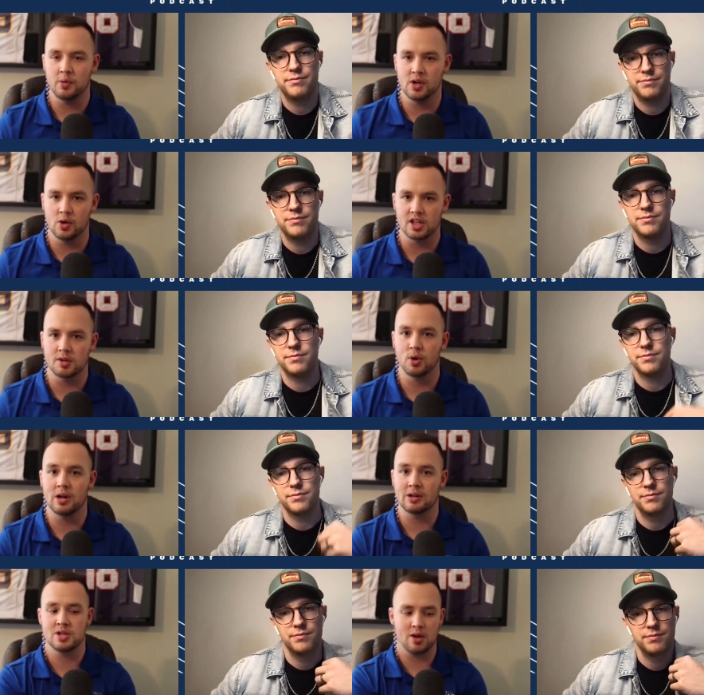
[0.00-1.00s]
Speaker 1: we know that the Broncos,
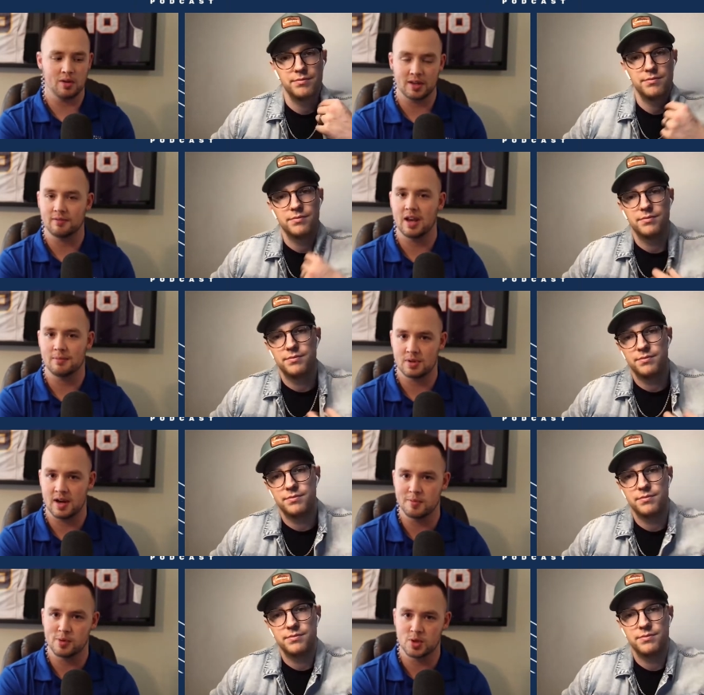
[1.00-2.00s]
now that they've named Teddy
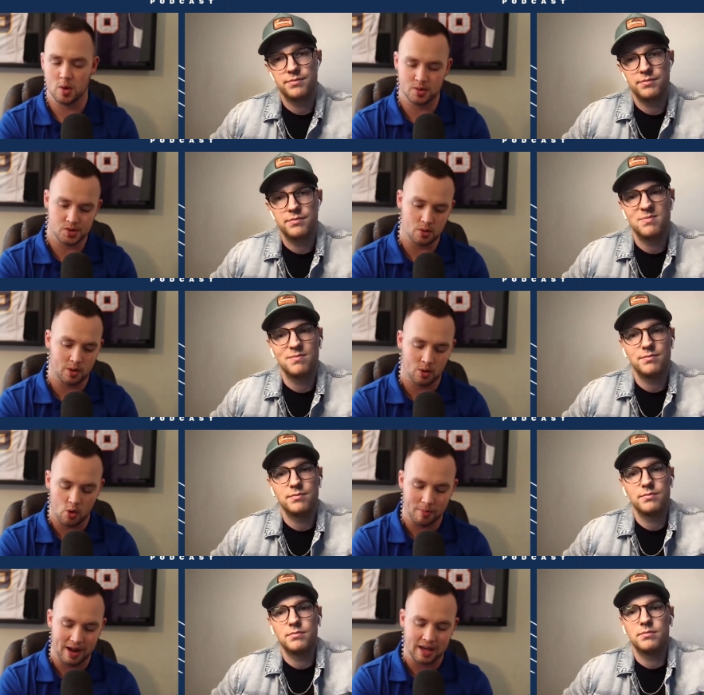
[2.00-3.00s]
Bridgewater as a starting
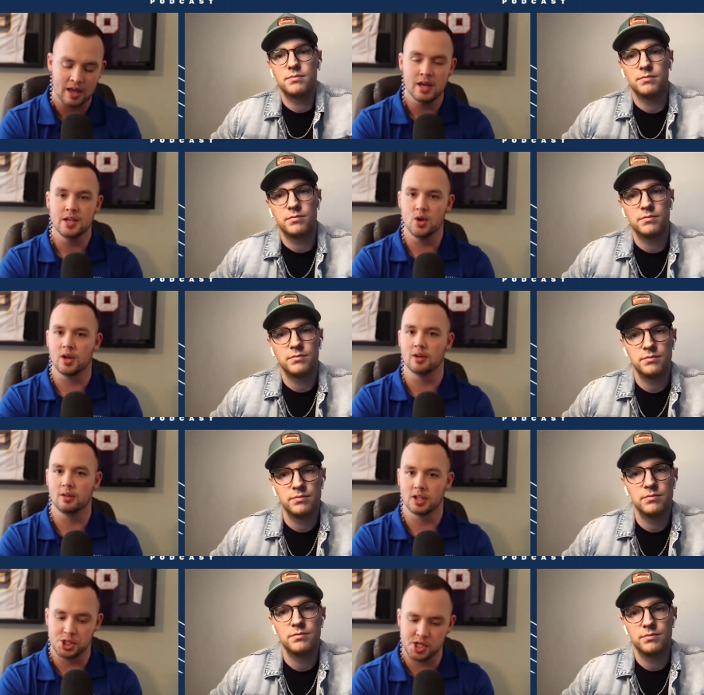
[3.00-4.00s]
quarterback, you can
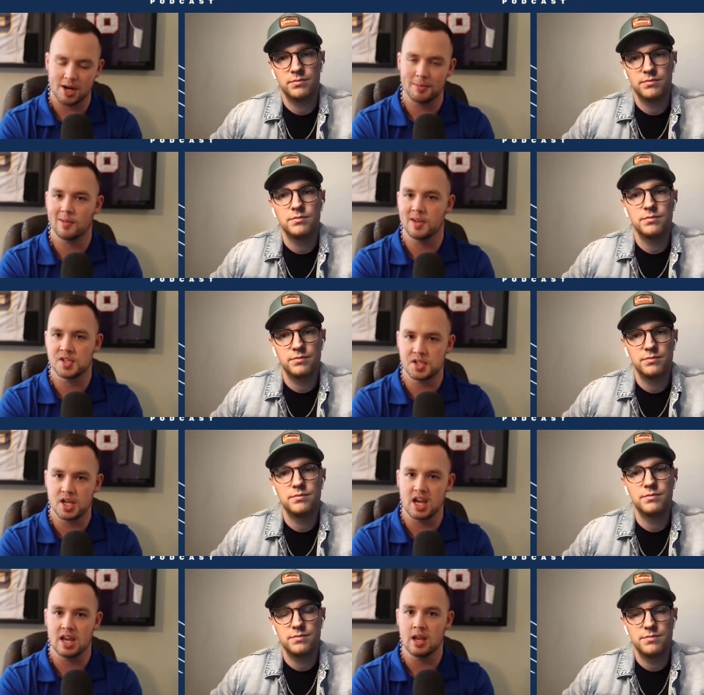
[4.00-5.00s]
legitimately
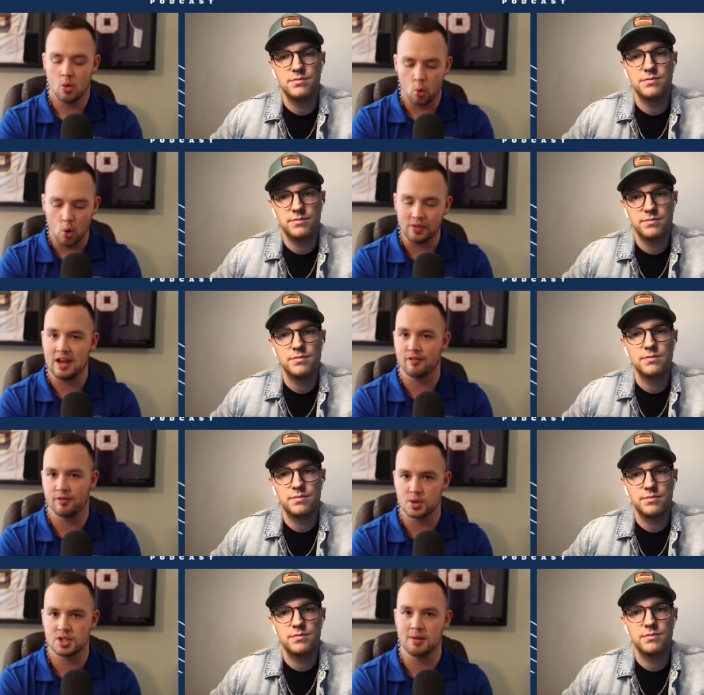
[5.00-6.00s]
see what that first
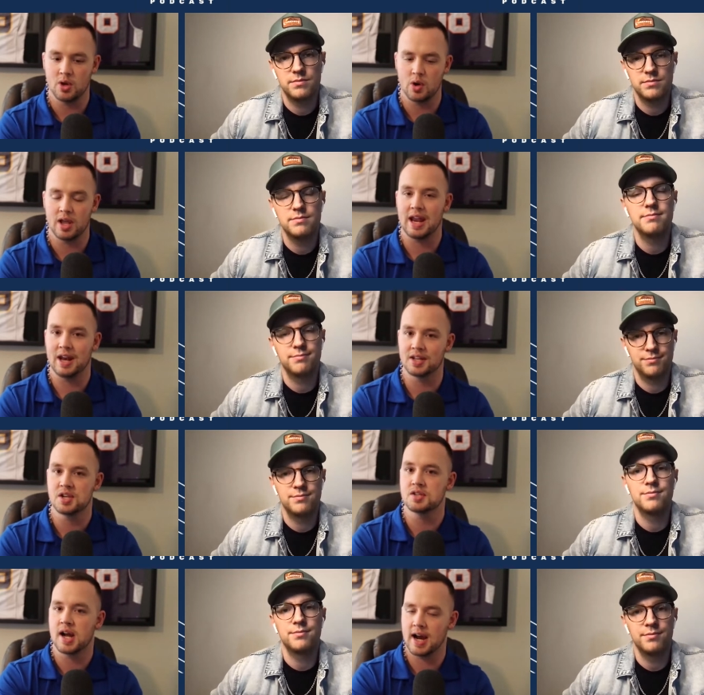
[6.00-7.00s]
team unit in its
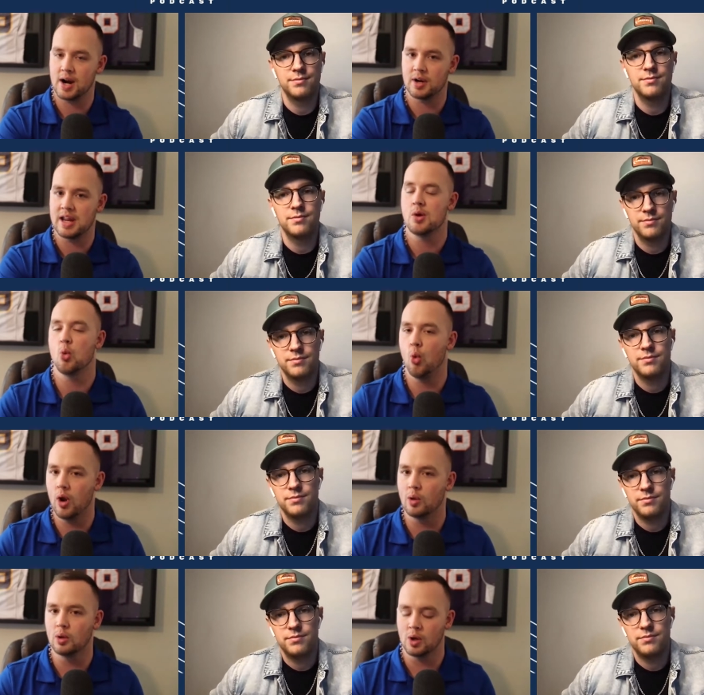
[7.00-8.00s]
entirety
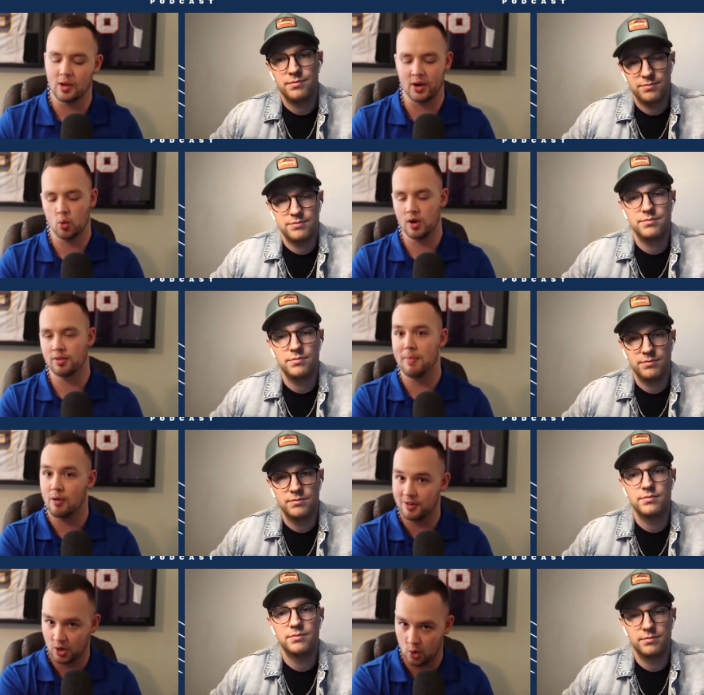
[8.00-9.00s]
will look like with
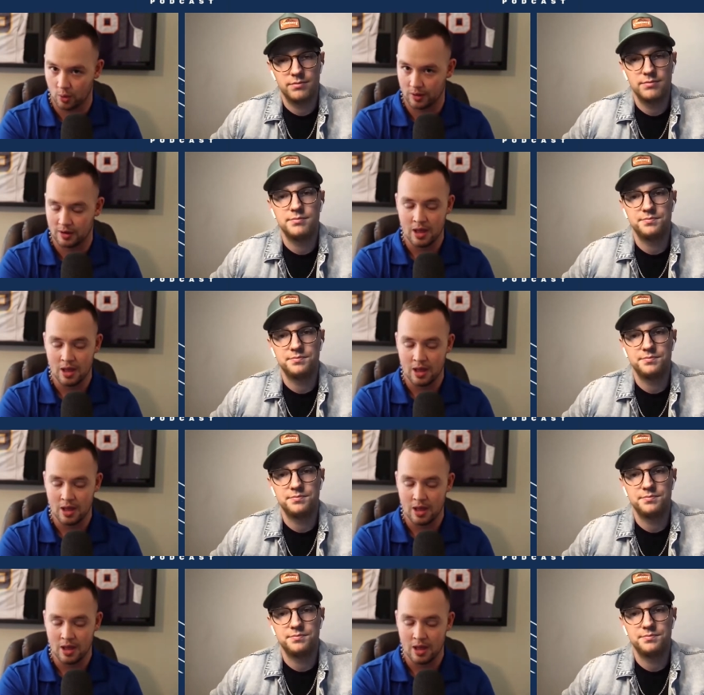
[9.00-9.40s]
Melvin Gordon,